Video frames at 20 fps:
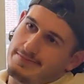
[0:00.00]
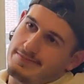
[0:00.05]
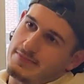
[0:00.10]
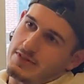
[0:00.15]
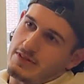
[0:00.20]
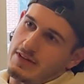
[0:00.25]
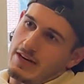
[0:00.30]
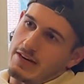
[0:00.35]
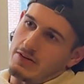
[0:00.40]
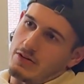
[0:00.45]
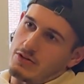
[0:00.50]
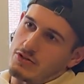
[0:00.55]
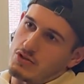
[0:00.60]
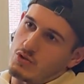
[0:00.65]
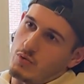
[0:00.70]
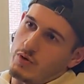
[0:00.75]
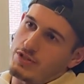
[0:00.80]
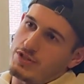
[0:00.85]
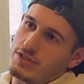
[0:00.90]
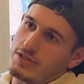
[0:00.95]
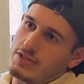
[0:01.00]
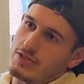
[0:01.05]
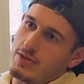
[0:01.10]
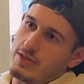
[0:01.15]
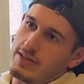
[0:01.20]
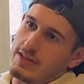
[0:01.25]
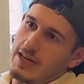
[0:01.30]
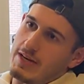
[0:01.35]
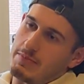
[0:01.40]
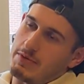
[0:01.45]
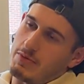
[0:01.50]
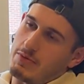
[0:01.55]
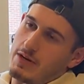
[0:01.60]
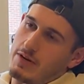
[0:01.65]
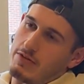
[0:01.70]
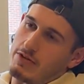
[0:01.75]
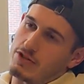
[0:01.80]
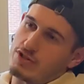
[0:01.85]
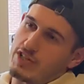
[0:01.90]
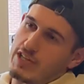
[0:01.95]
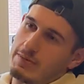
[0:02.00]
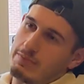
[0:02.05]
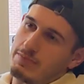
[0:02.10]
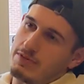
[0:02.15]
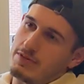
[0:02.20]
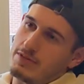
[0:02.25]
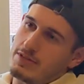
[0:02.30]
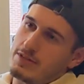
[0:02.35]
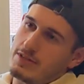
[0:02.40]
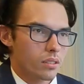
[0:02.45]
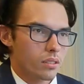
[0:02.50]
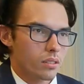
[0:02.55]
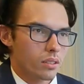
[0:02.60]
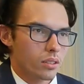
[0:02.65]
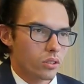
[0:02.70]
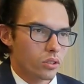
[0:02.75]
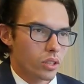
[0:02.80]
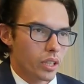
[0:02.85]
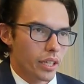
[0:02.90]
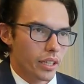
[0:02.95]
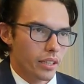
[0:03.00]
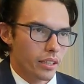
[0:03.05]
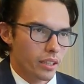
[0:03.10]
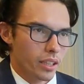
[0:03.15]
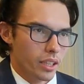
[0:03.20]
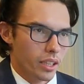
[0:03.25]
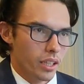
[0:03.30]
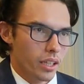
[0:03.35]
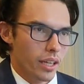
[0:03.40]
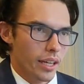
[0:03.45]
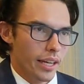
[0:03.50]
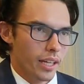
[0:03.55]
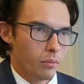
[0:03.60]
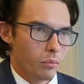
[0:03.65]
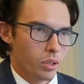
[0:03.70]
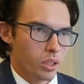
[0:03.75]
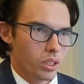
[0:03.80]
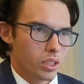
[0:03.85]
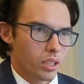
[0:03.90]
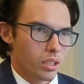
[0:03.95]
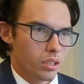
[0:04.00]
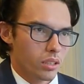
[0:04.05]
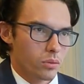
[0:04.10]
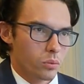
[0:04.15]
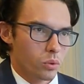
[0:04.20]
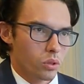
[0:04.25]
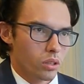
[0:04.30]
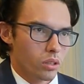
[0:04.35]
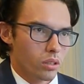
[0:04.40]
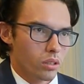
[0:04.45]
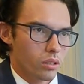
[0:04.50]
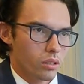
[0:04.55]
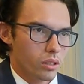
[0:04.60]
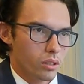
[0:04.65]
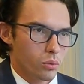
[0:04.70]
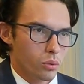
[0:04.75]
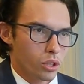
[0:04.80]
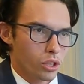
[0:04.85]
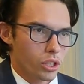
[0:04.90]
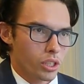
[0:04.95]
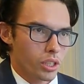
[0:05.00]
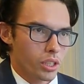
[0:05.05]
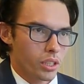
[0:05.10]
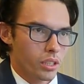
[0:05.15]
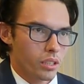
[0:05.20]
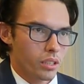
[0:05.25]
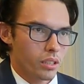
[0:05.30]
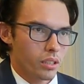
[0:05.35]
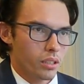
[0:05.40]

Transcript: They're kind of all squishy, so they kind of be whatever shape. You said the animal cells were squishy.